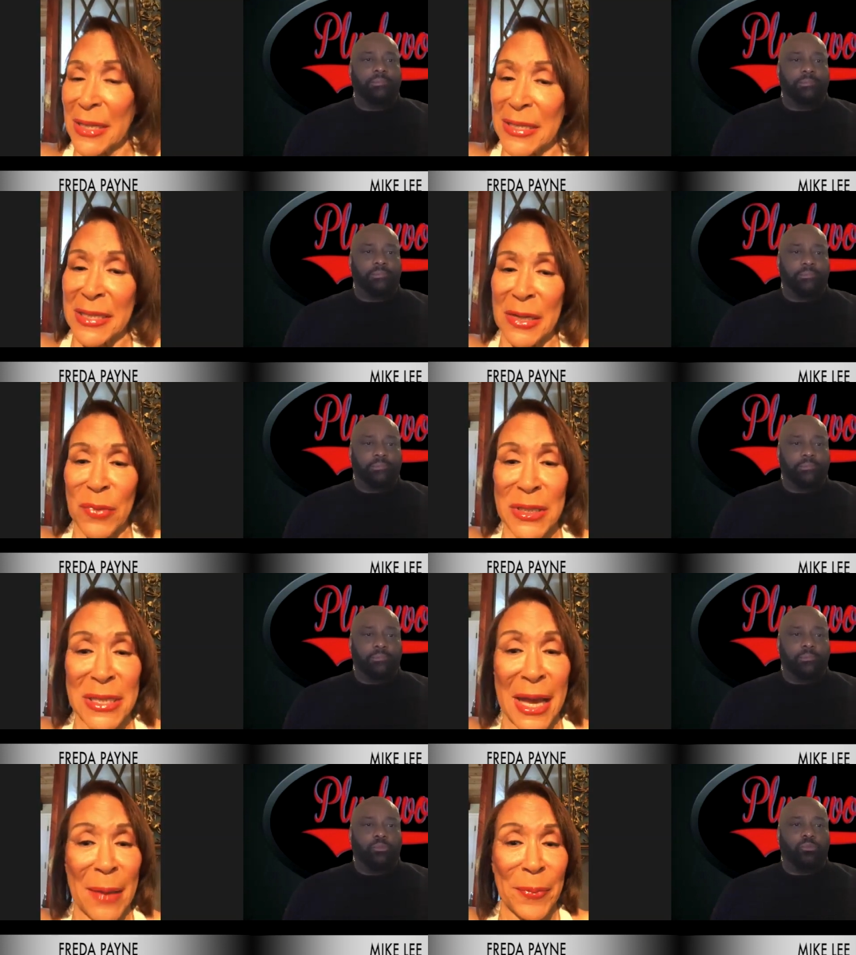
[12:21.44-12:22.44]
Speaker 1: see what's
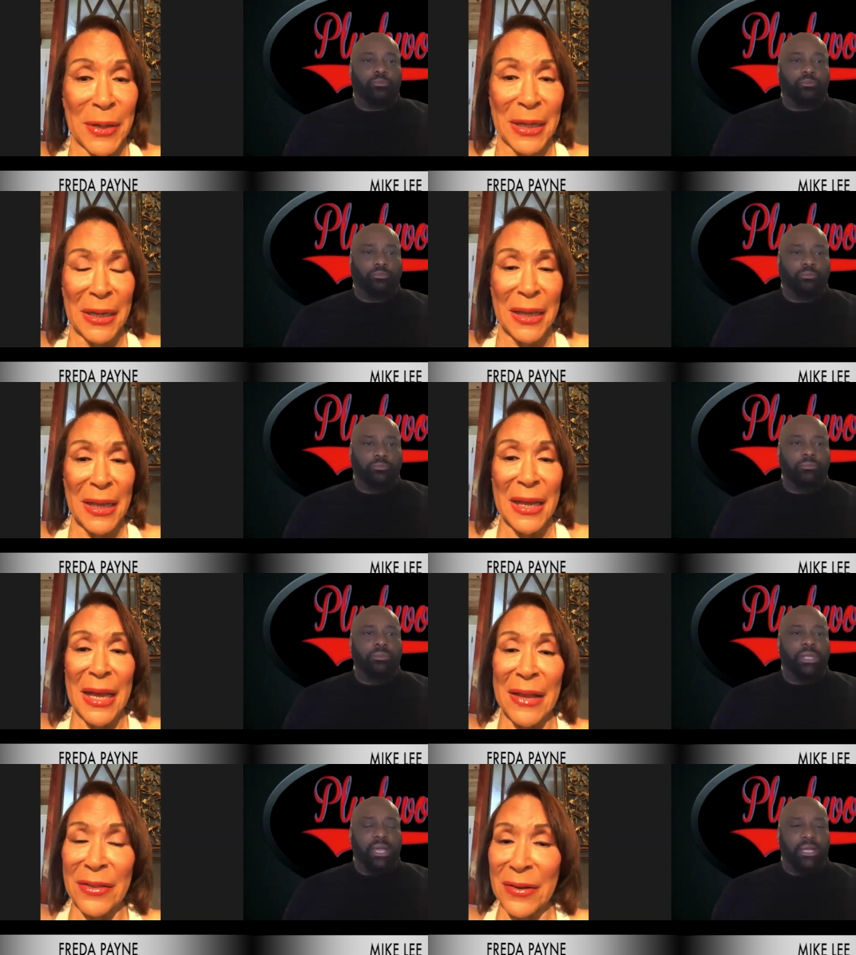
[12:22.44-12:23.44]
happening.
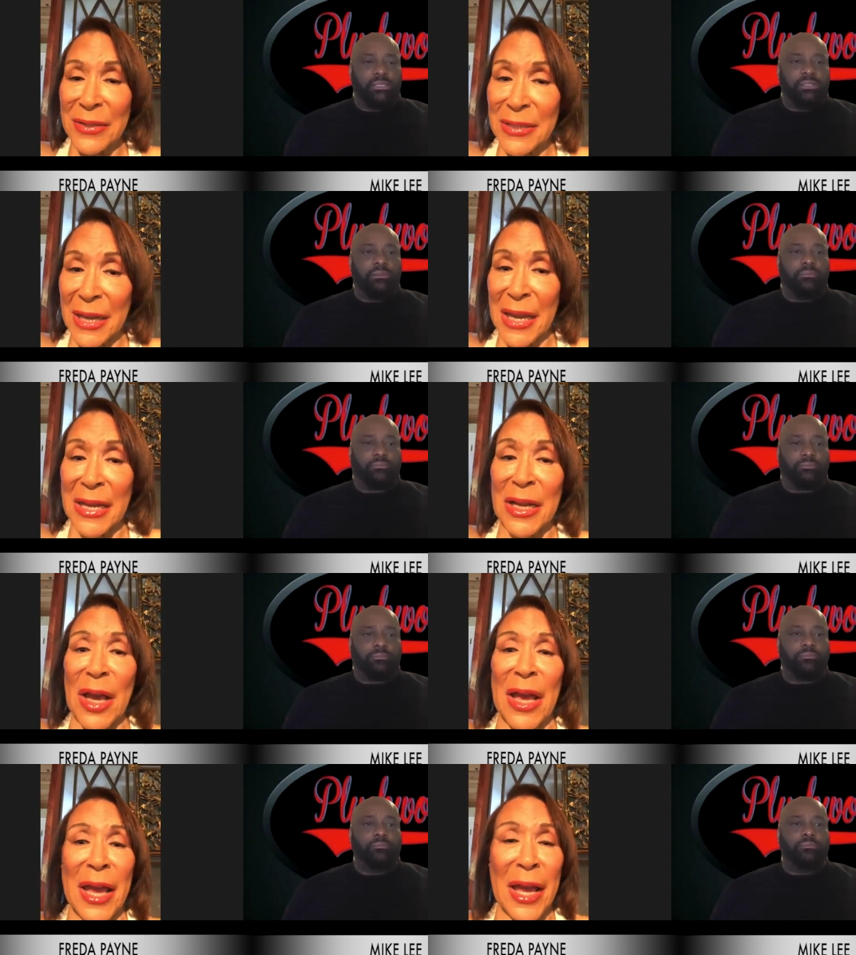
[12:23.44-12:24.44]
And they're saying,
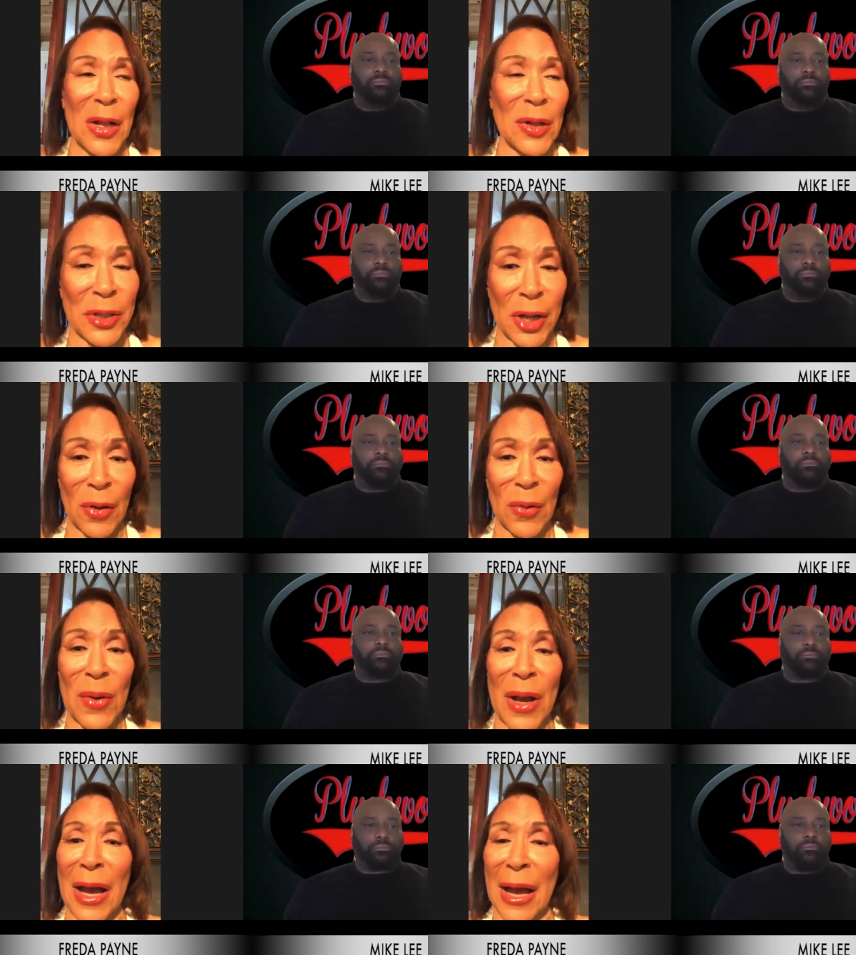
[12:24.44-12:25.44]
hell
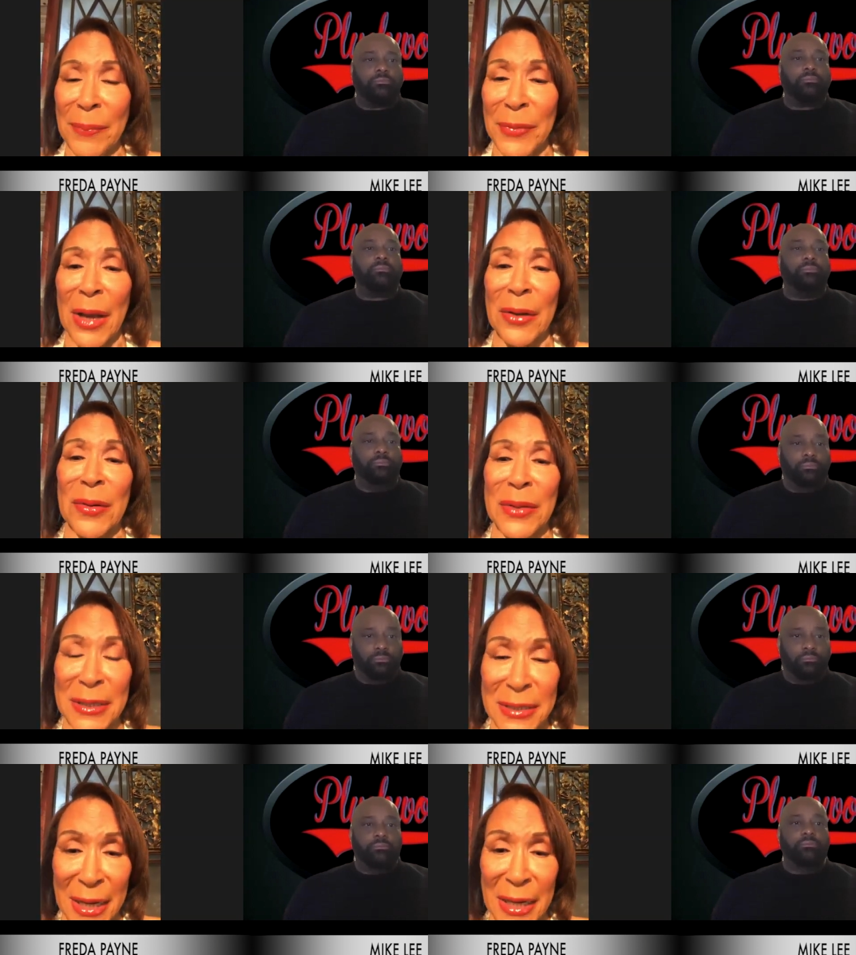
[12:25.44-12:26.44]
no, I'm not going
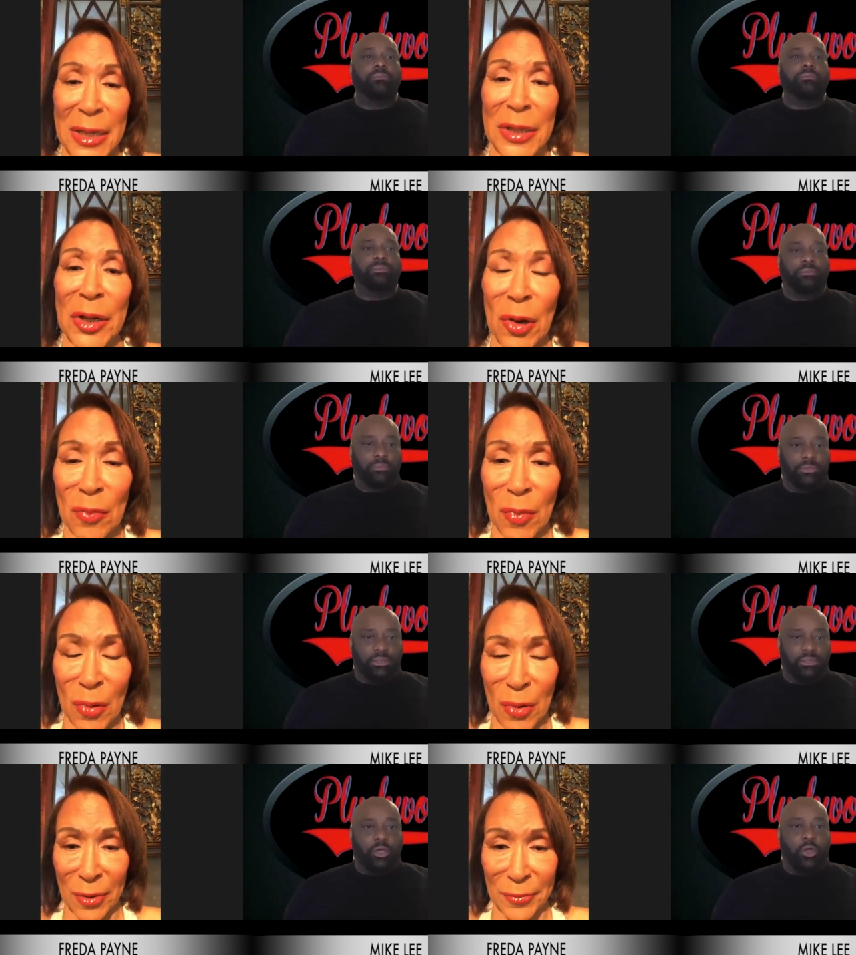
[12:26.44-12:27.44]
to take it no
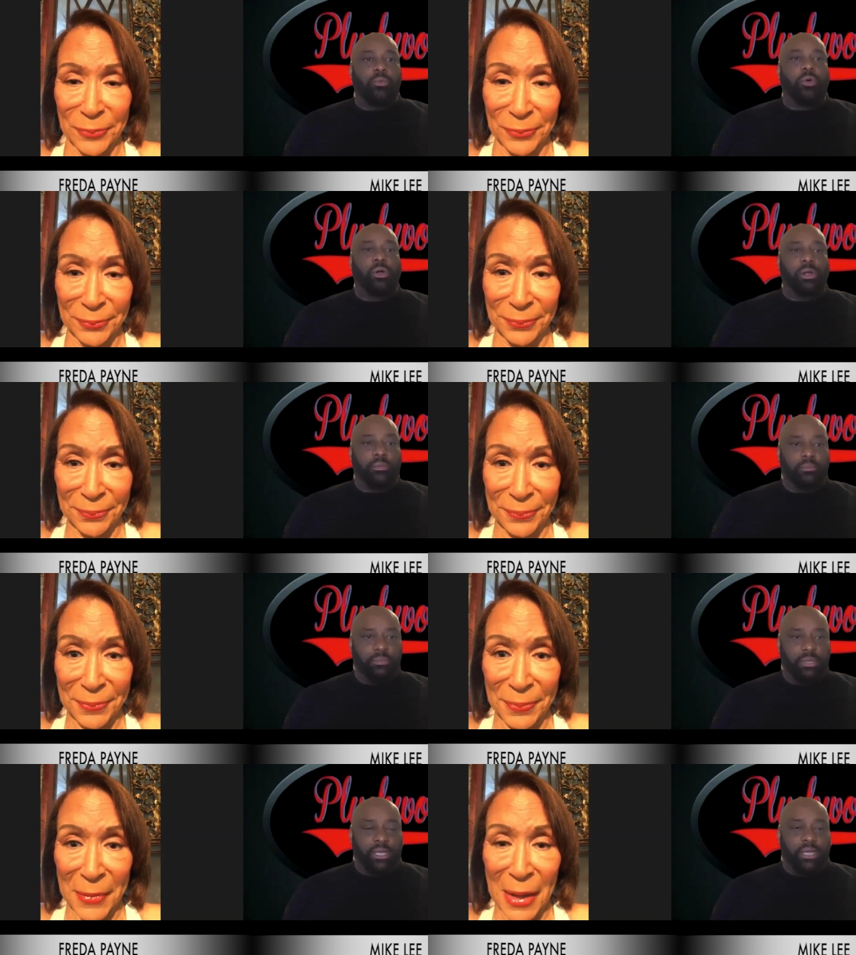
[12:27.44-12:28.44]
more.
Speaker 2: No more.
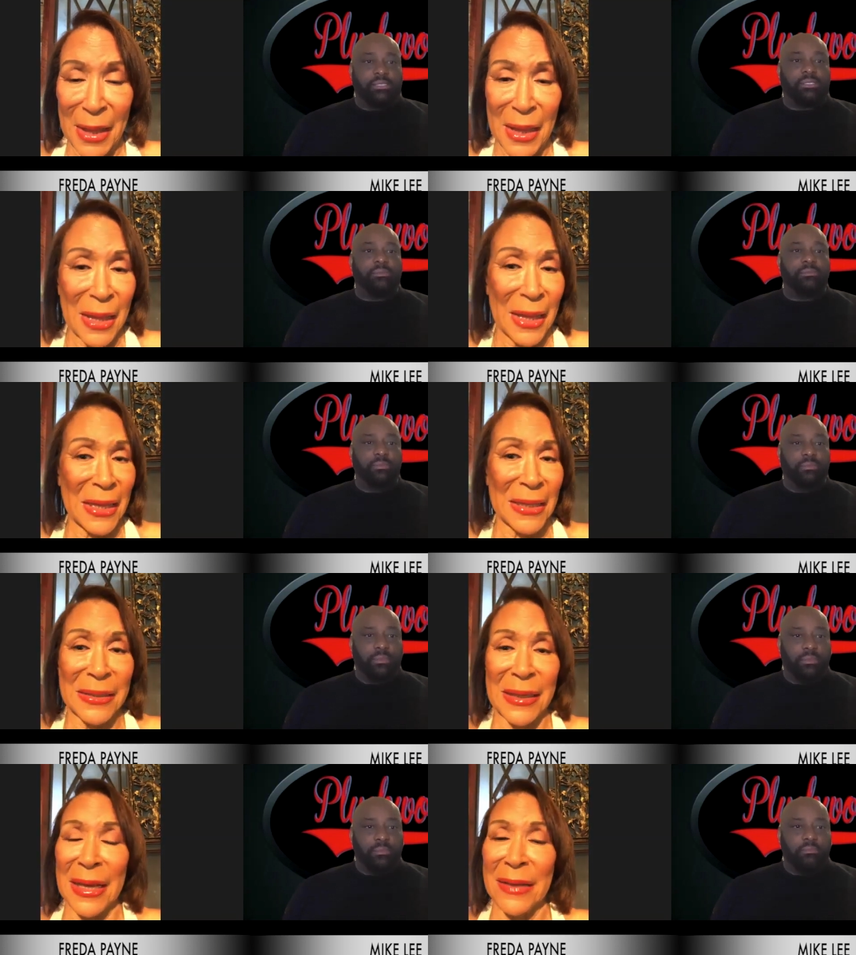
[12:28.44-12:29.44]
Yes.
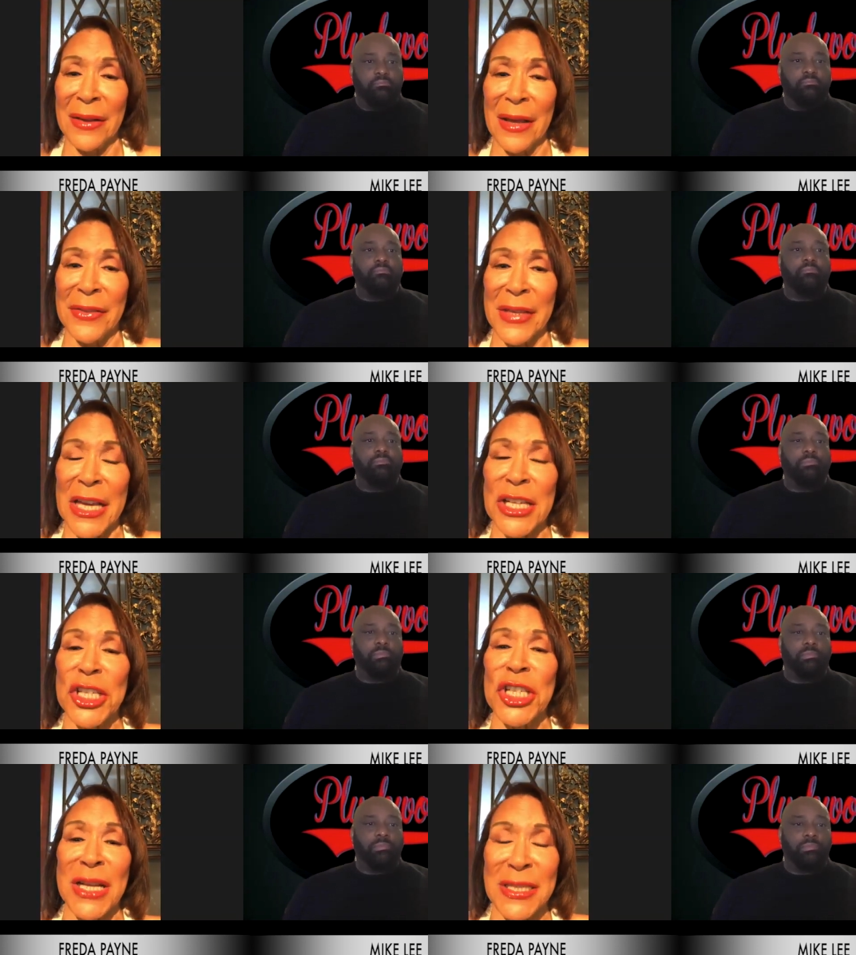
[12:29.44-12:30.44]
Speaker 1: And and the
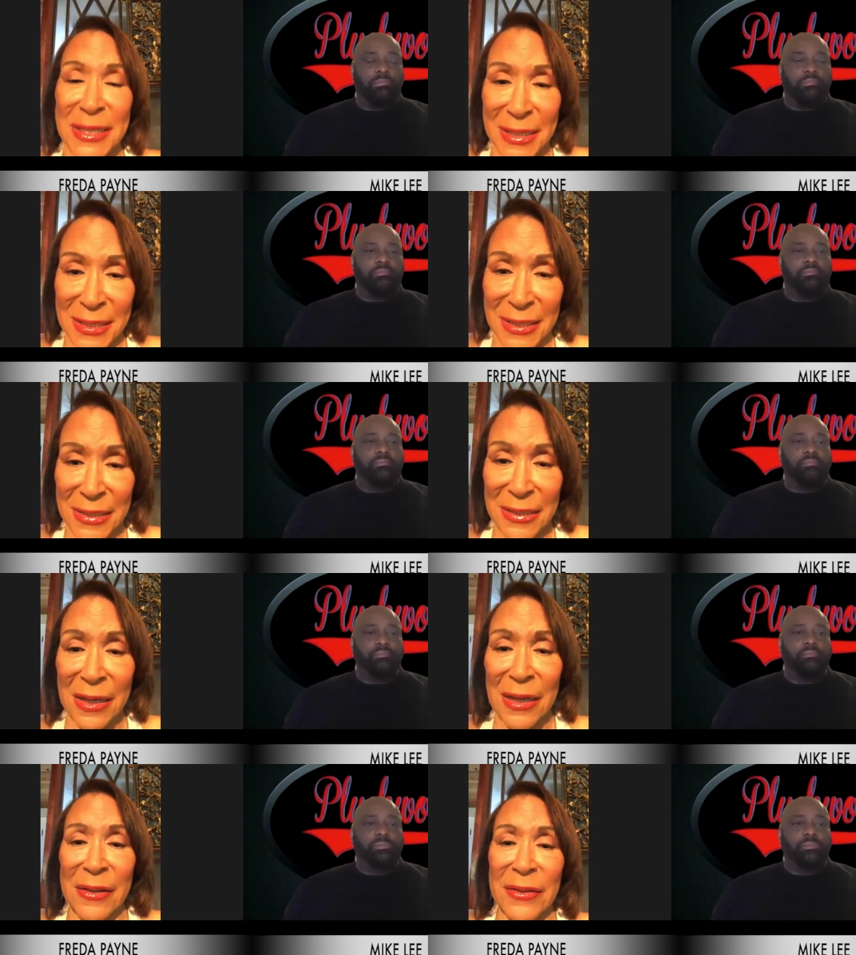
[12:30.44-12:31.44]
injustices,
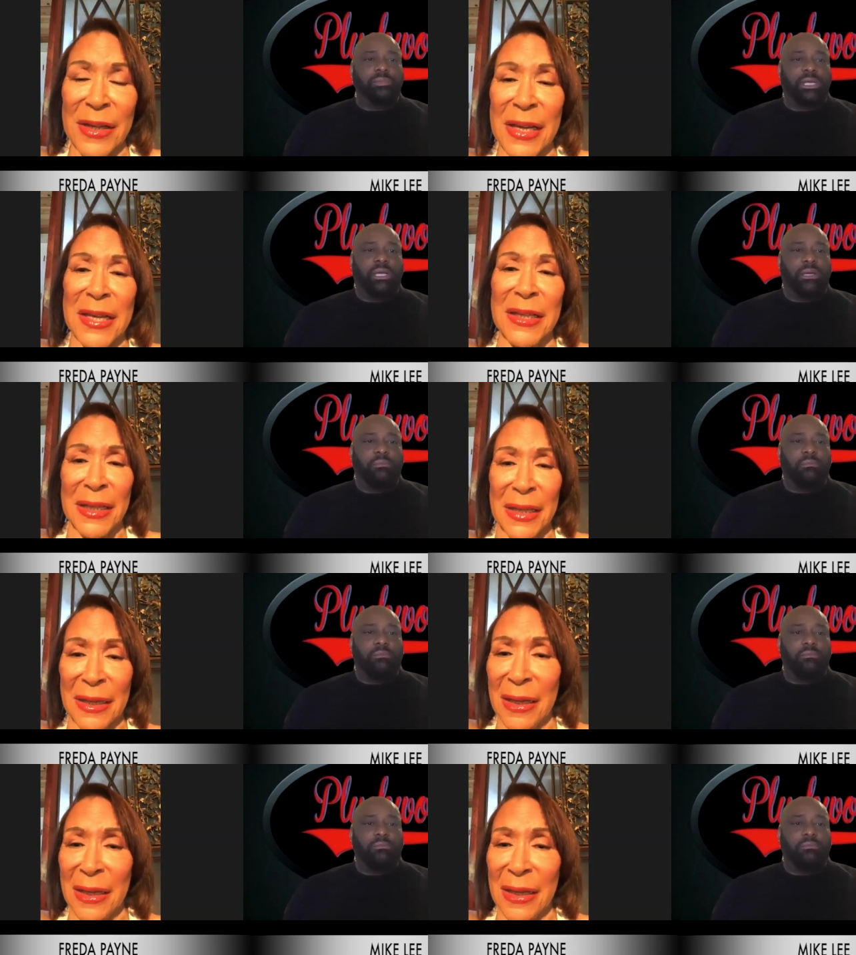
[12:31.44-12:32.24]
the killing